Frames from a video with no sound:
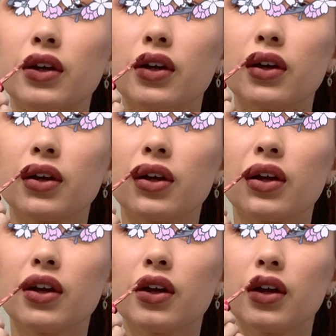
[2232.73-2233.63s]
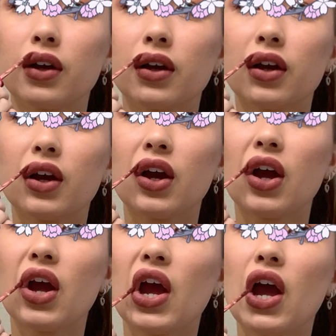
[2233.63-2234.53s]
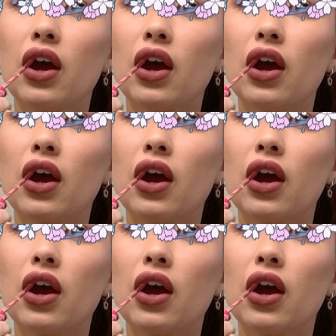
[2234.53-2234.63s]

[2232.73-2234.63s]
No one is speaking in this clip.